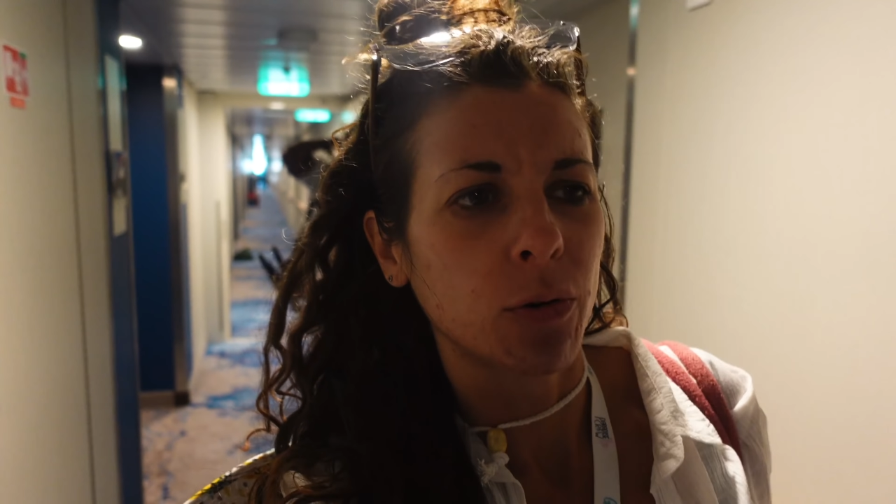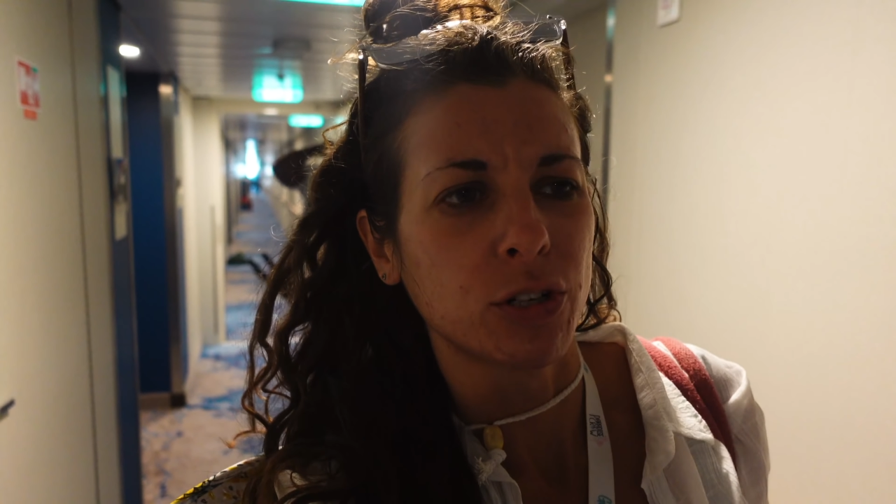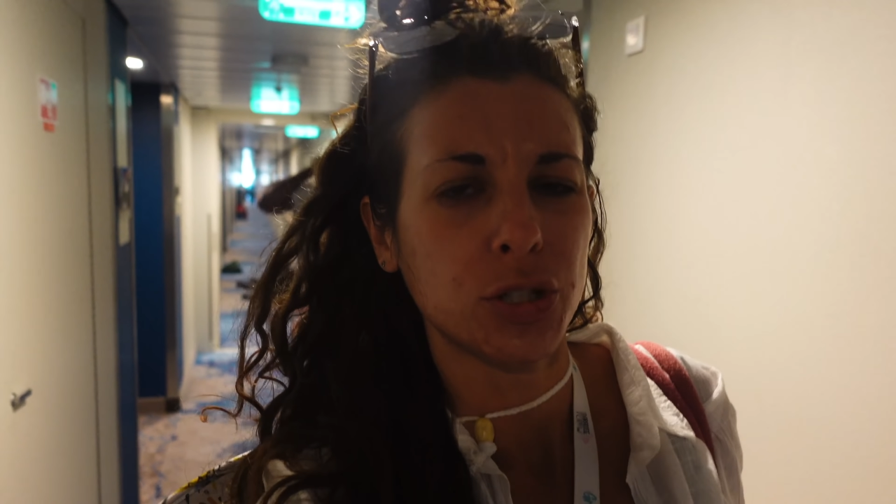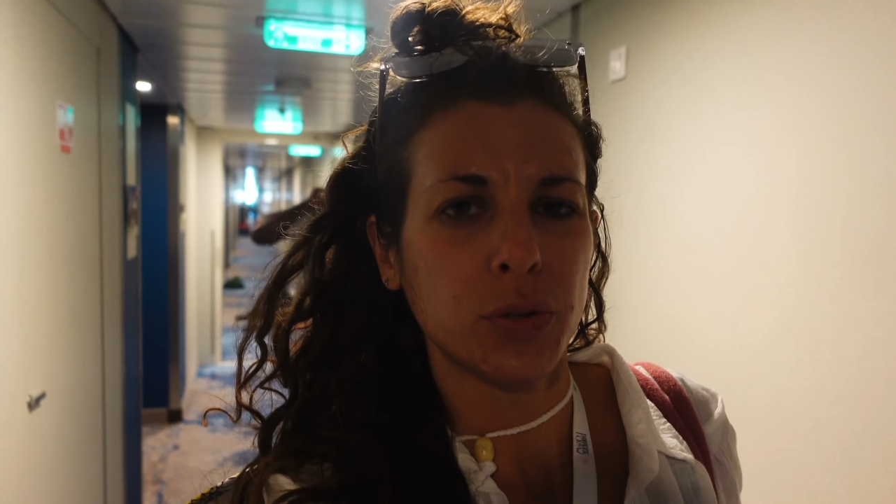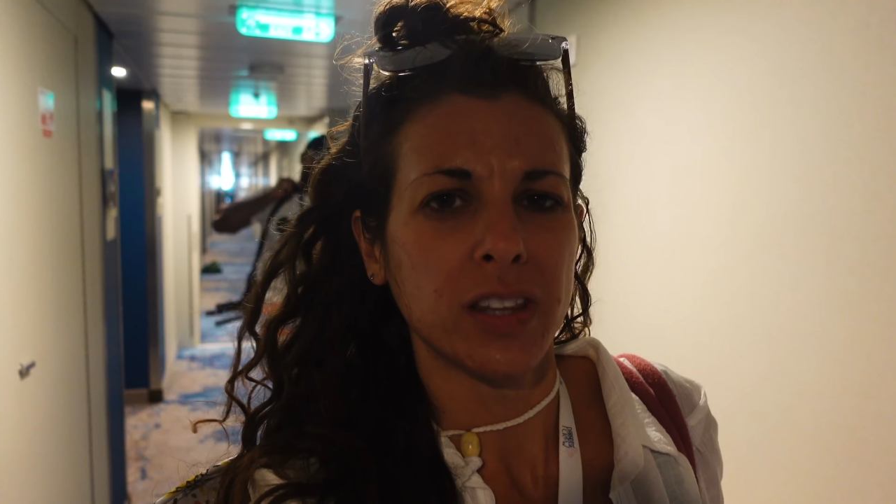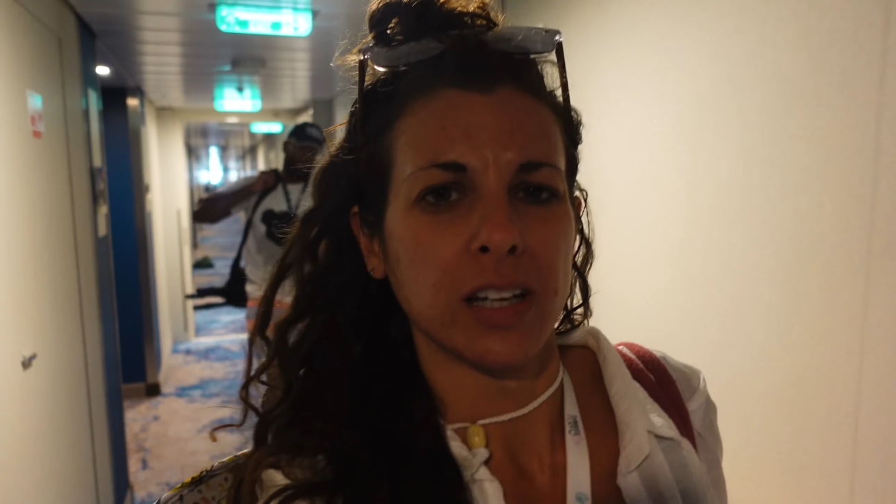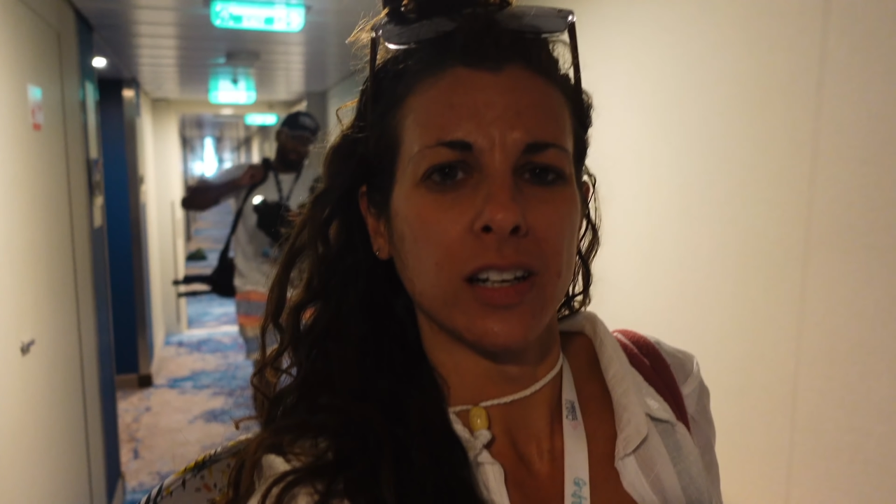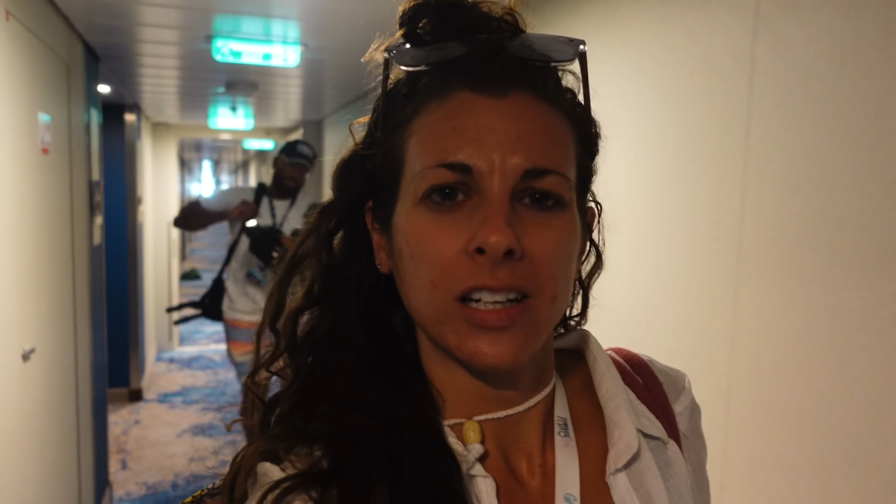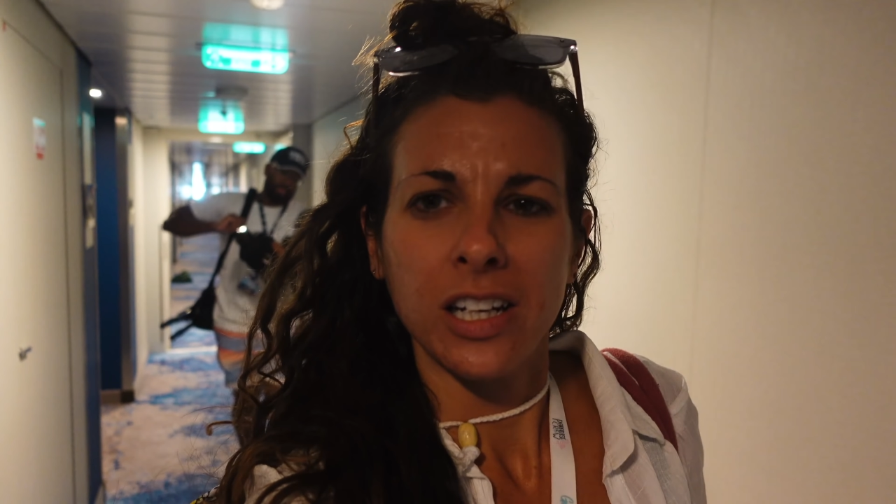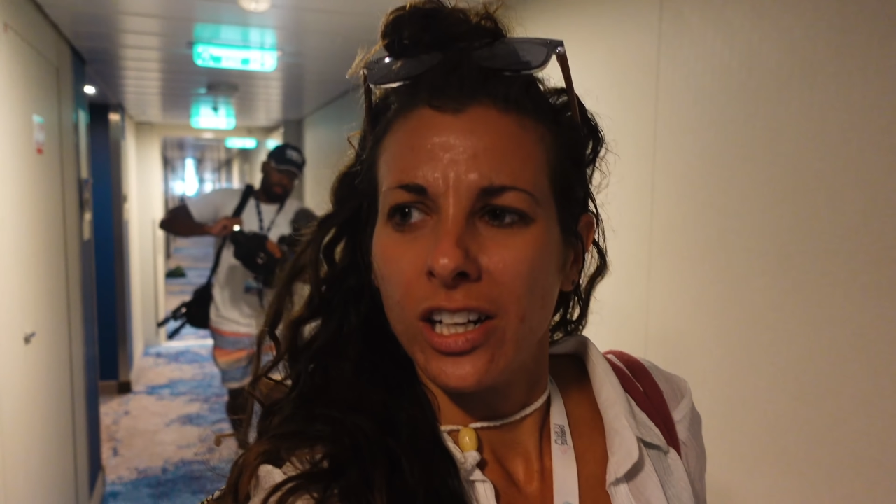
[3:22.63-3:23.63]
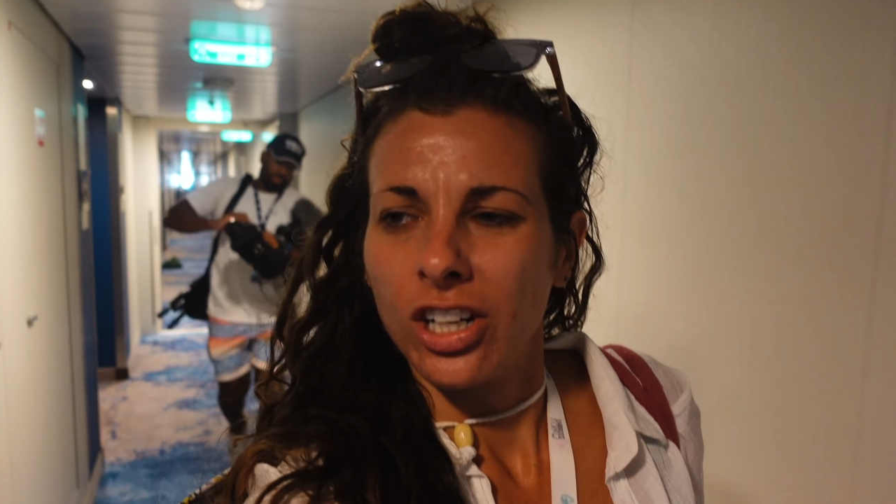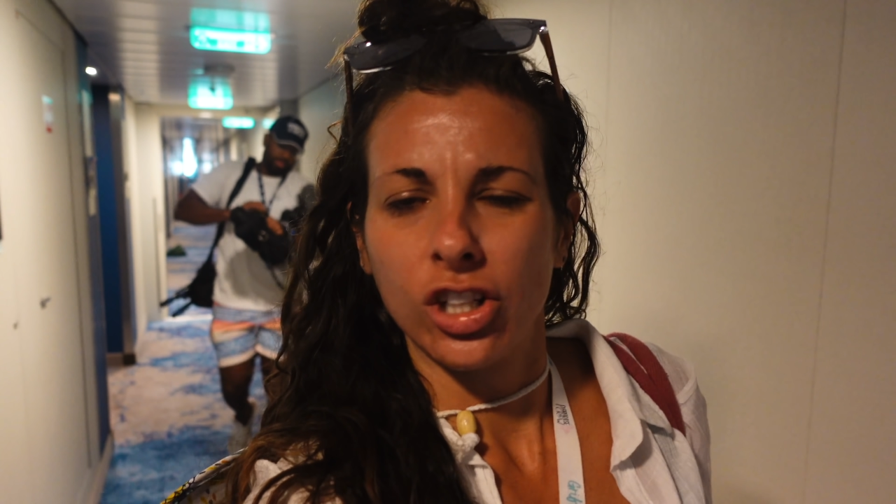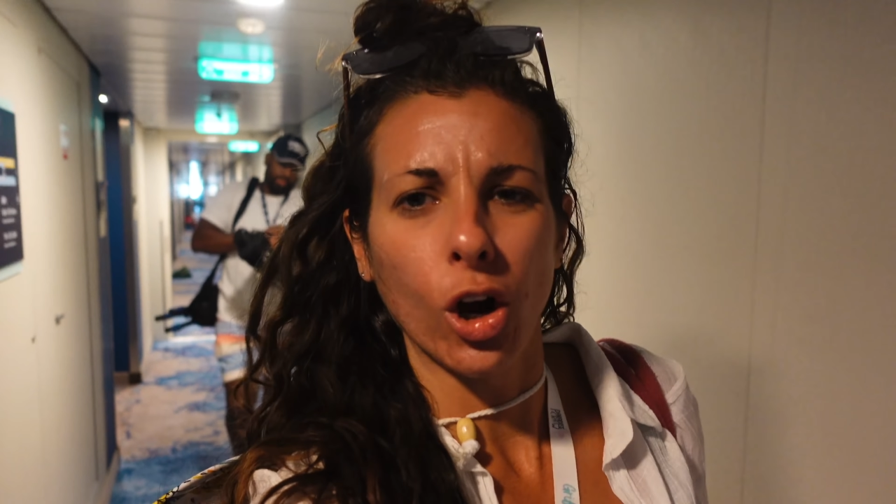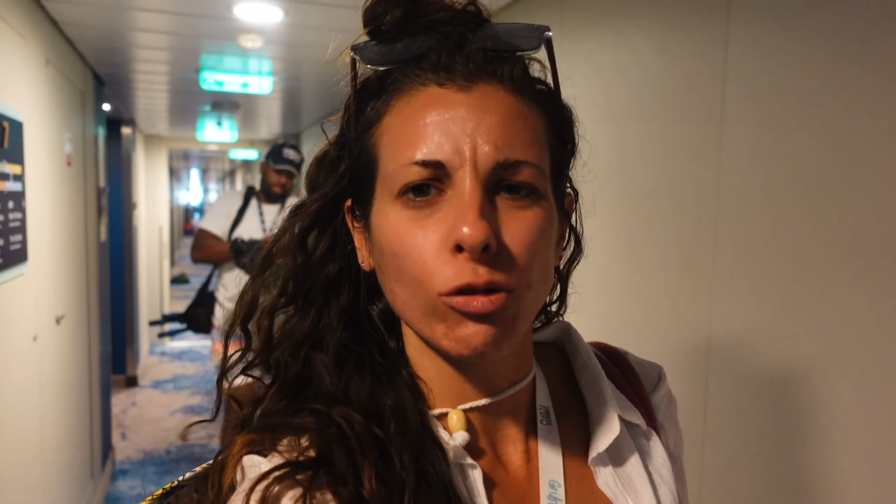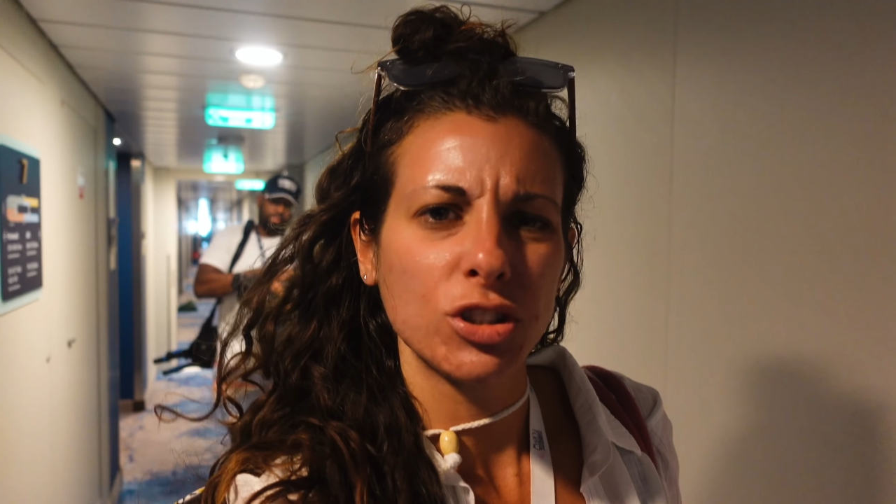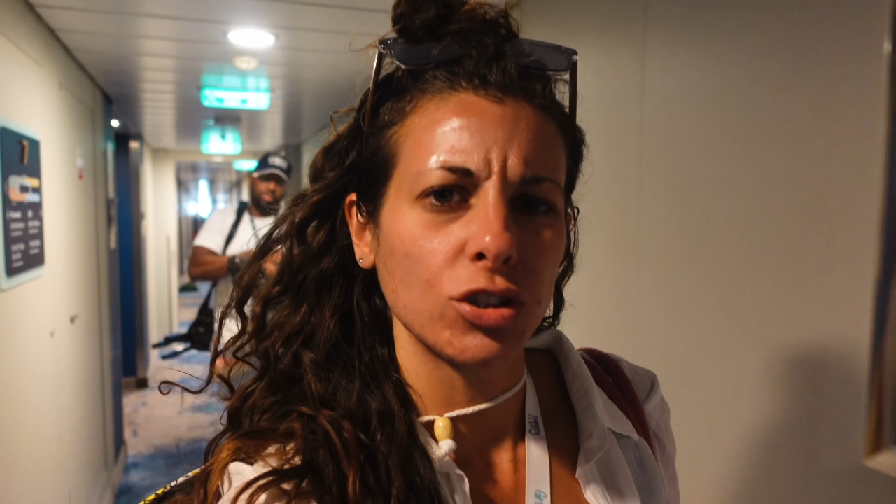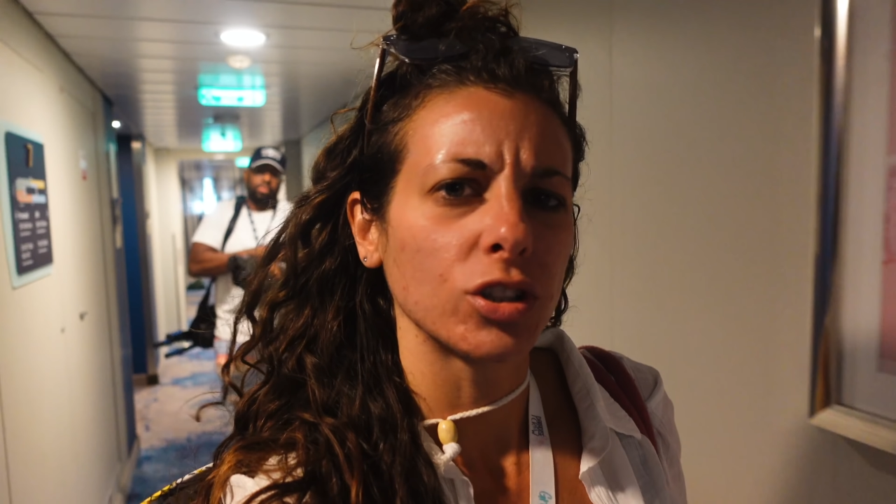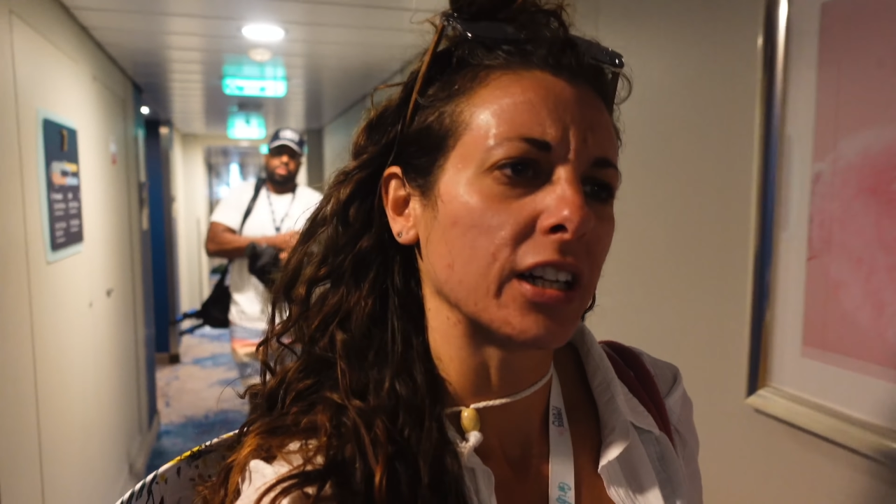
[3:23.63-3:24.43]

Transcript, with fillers: We're doing the coaster